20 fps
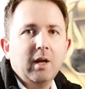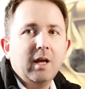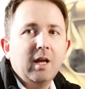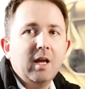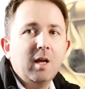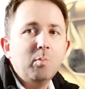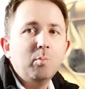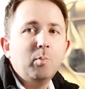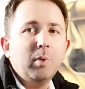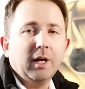
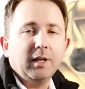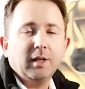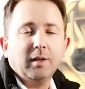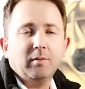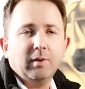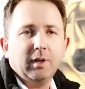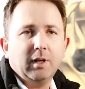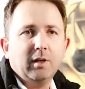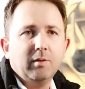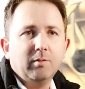impact at
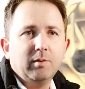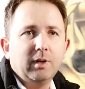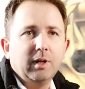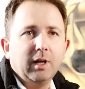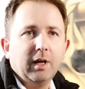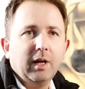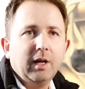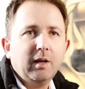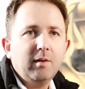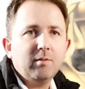the end of the
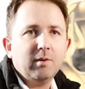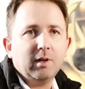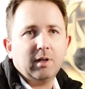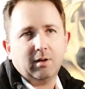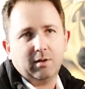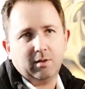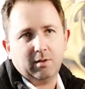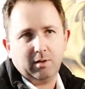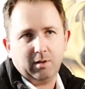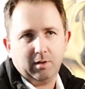day than